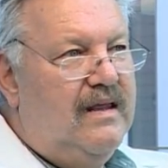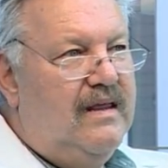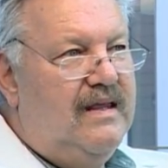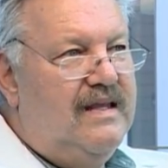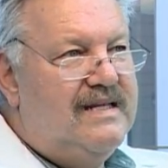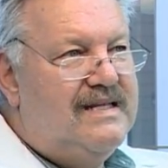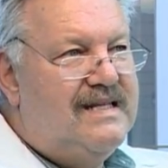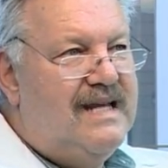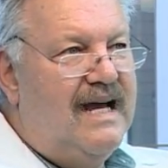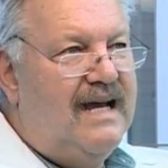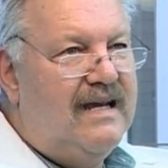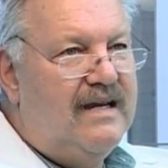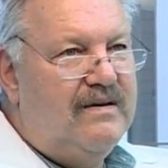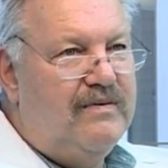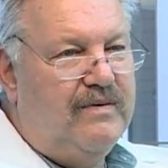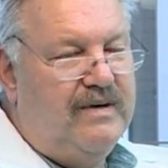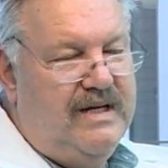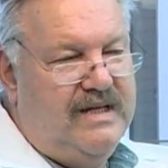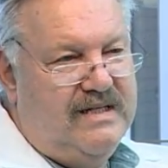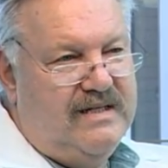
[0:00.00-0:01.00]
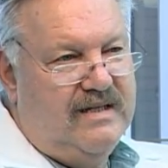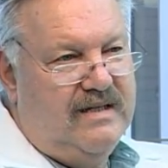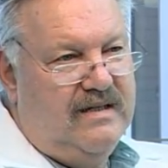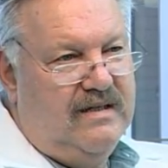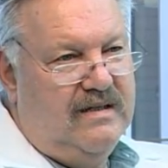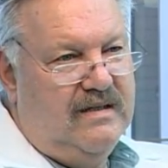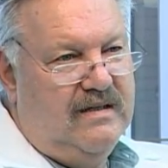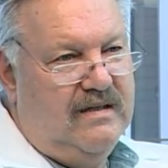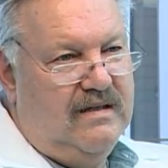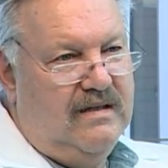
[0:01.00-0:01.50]
The second reason
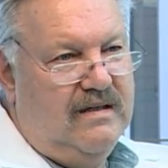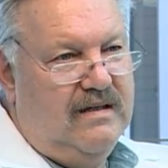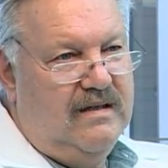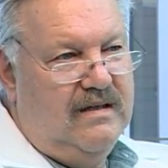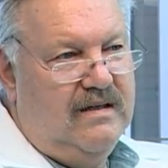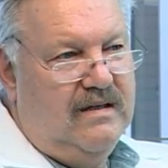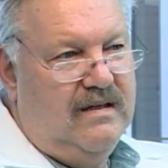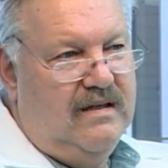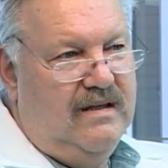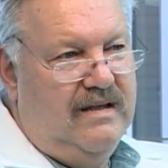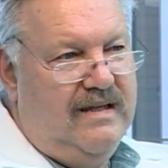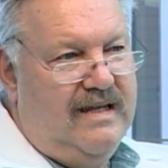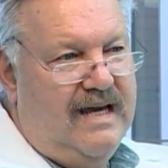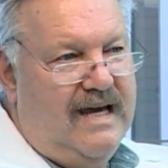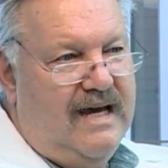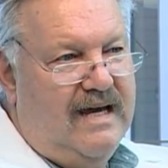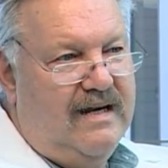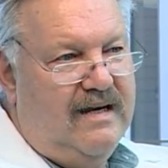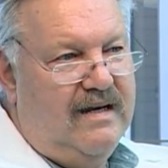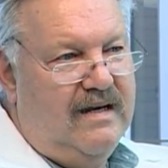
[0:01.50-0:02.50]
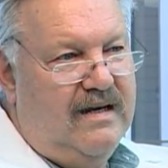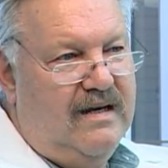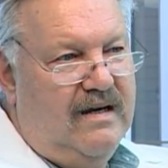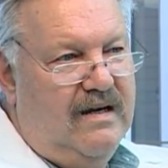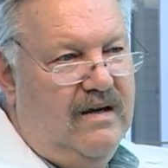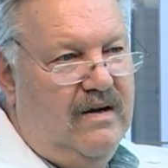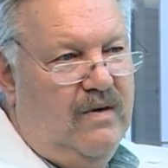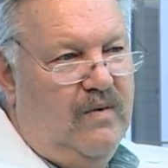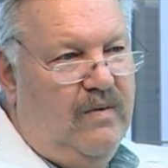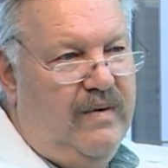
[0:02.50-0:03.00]
that
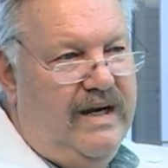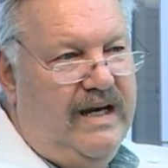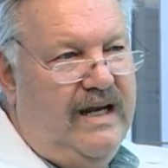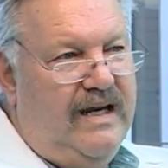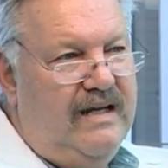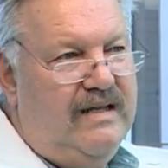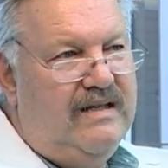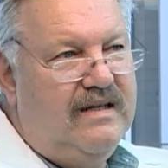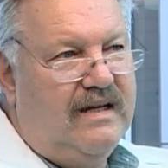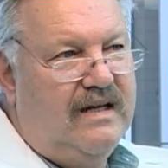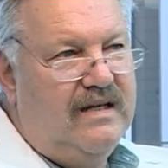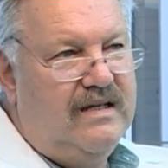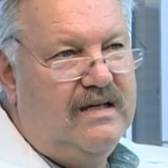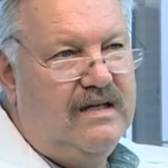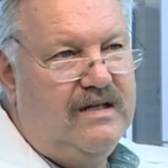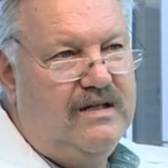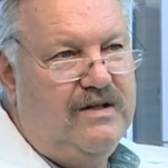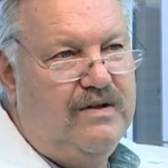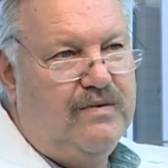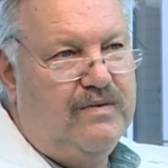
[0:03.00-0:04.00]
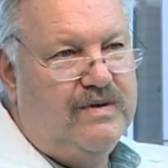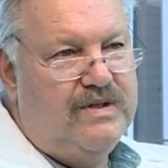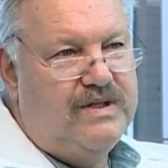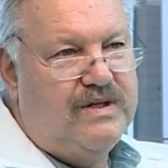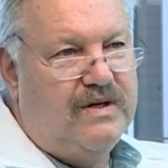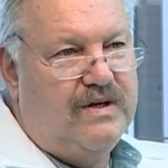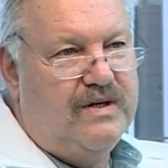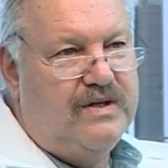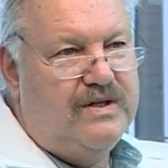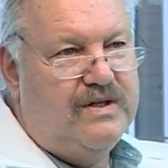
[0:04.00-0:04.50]
we need to continue
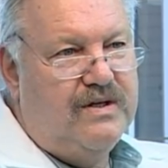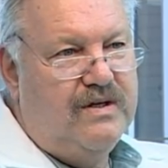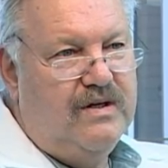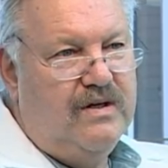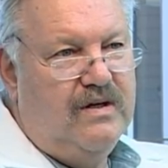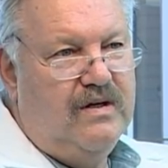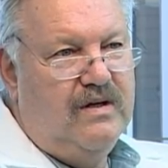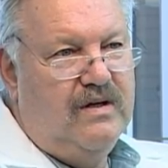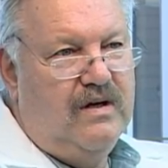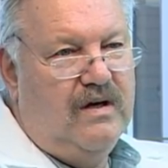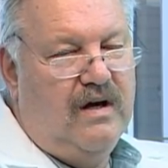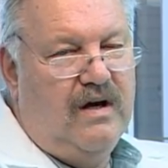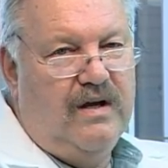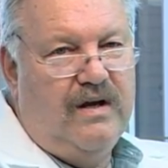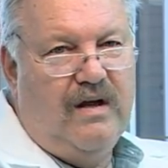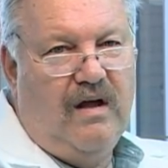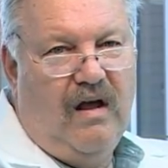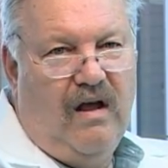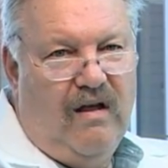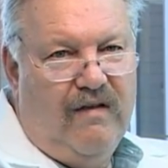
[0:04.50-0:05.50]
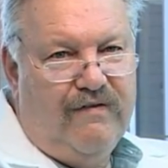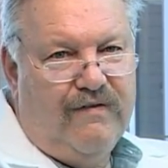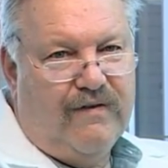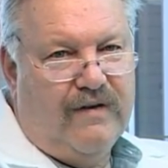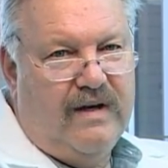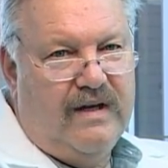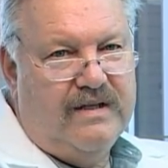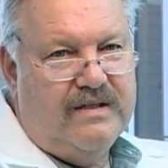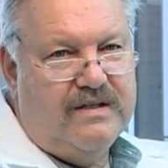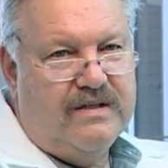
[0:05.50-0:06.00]
research on all
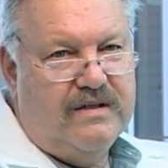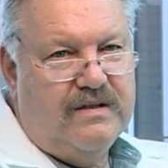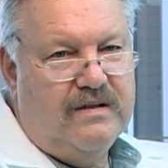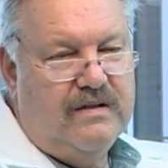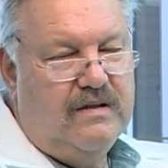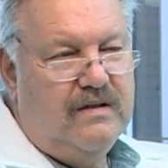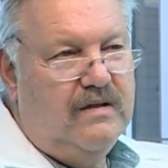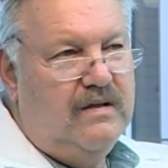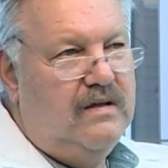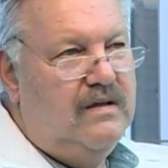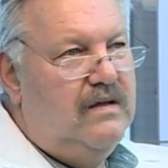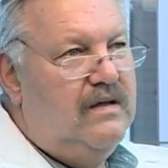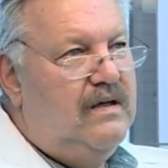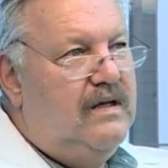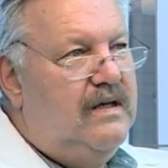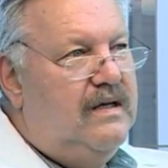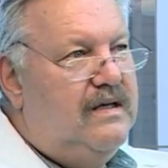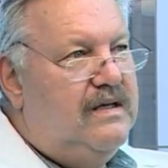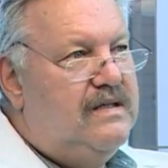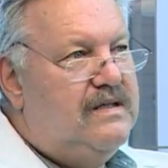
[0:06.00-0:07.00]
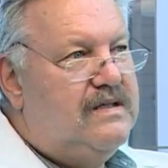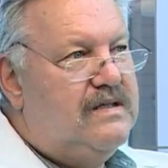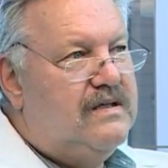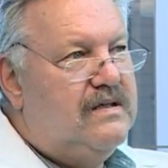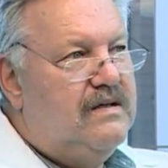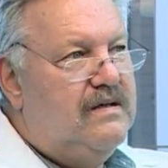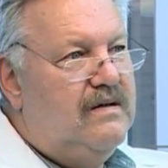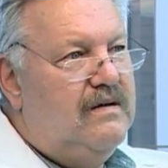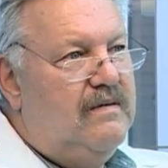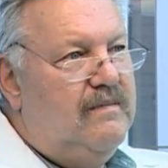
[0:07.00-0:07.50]
fronts is
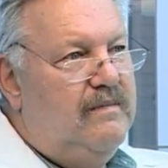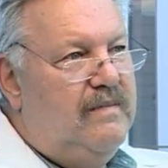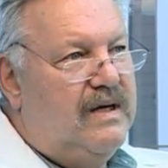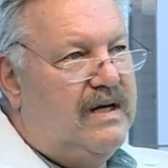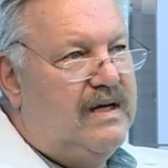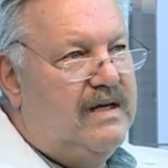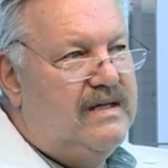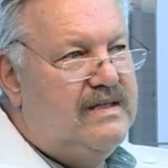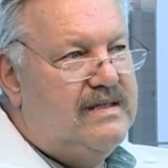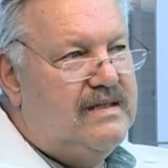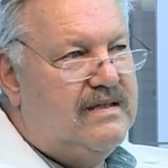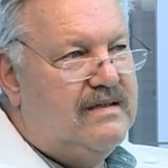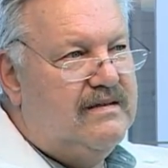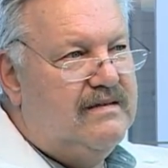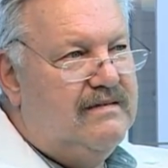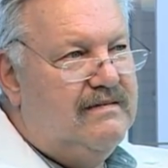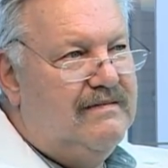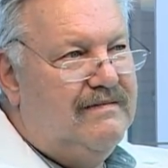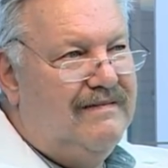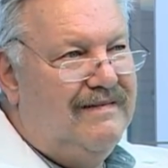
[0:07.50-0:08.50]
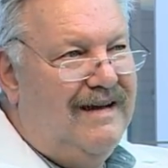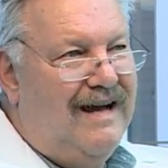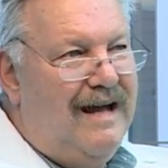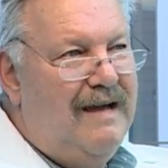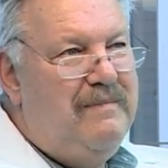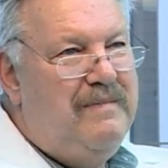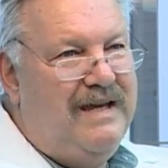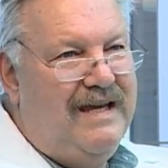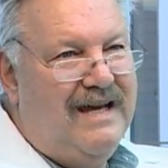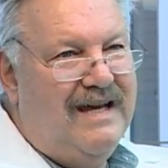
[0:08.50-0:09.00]
because
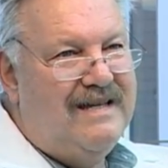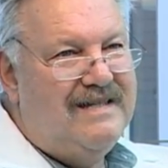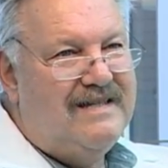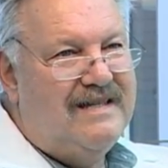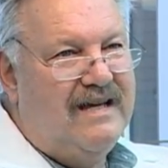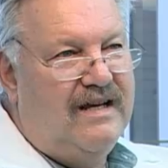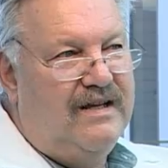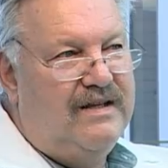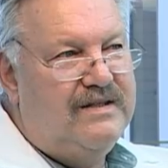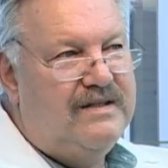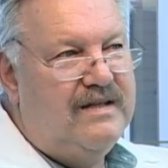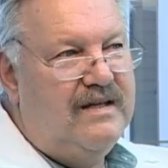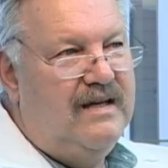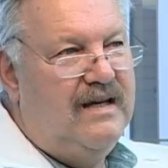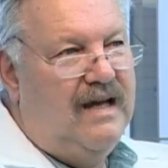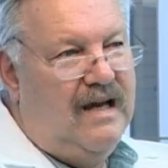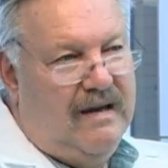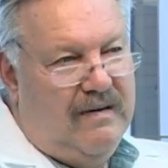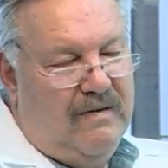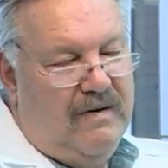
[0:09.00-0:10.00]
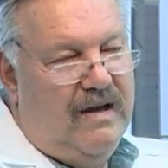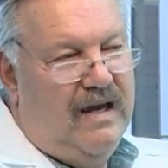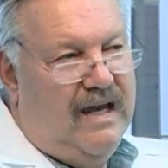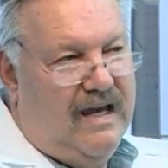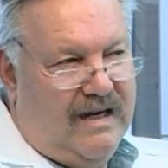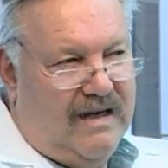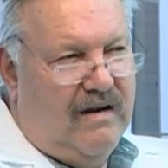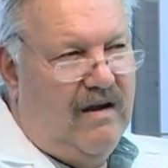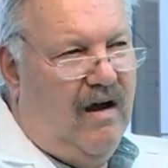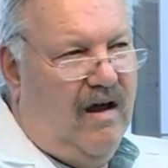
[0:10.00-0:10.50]
IPS cells,
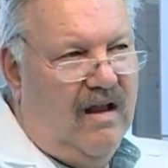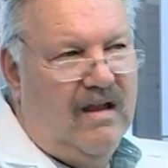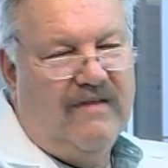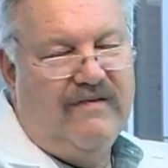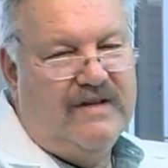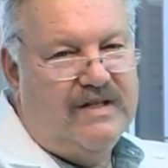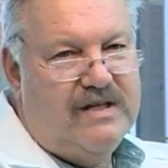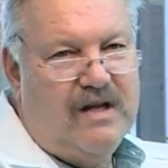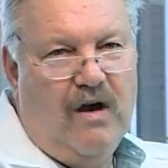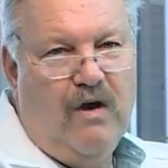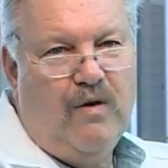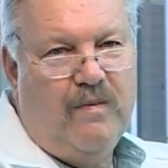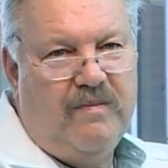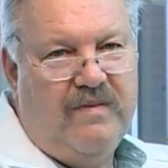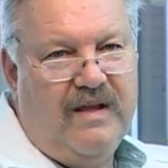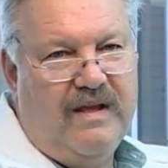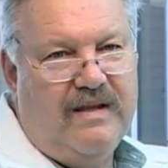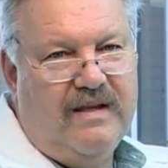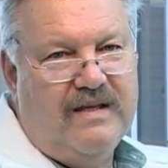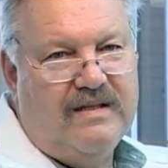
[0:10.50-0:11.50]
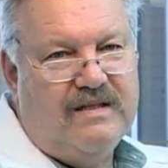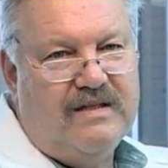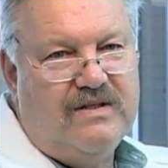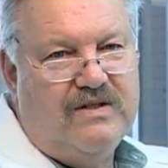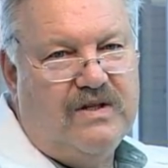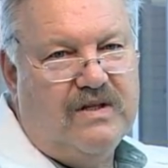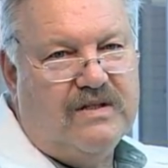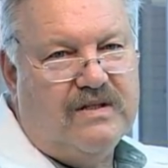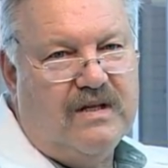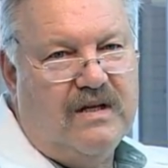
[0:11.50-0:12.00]
and all of us hope that this is
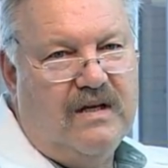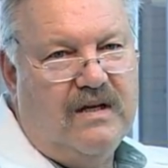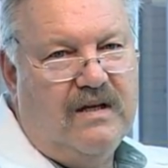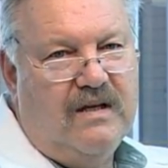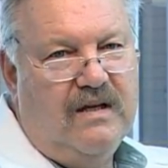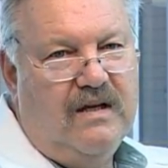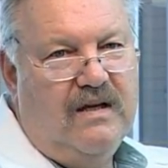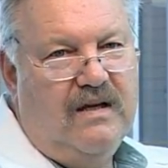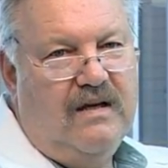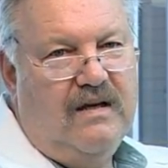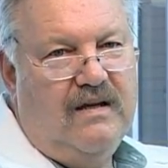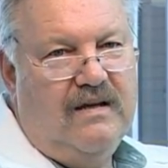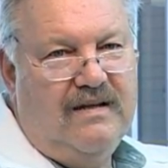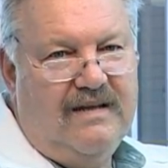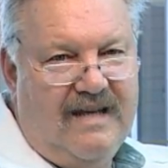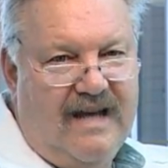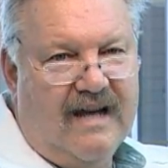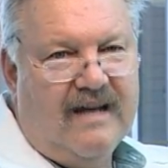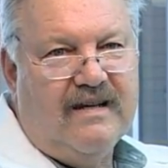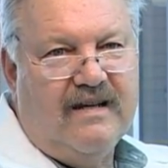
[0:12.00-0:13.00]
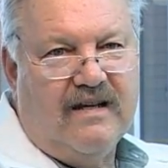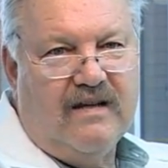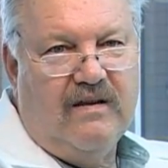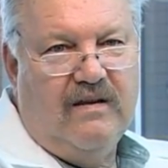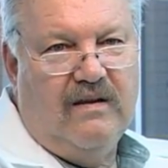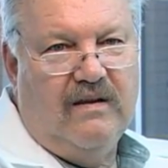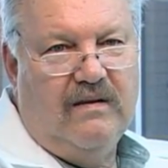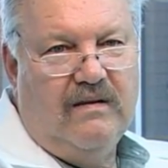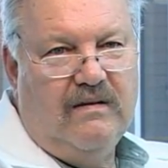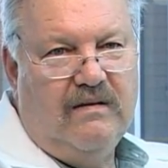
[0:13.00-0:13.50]
just a
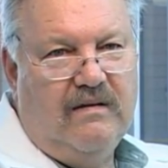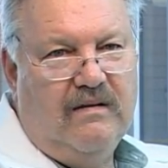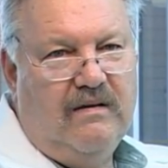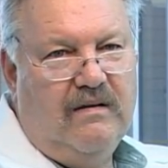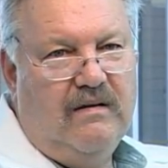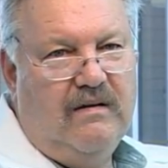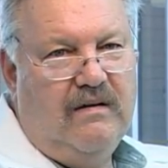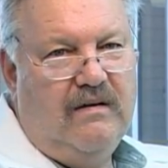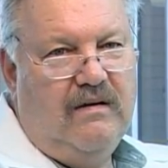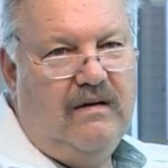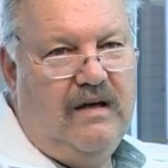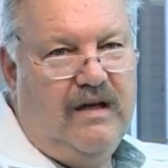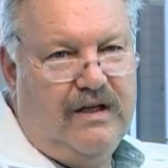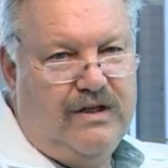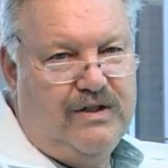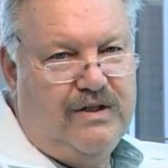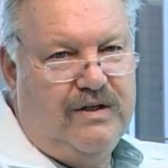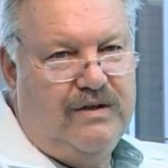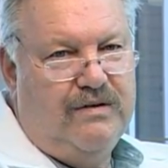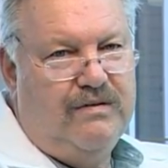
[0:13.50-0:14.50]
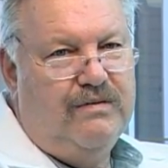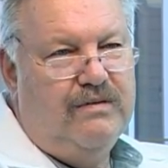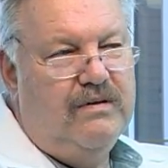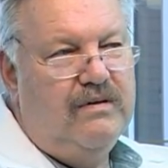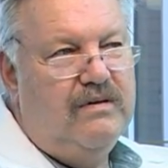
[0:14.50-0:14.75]
technical issue,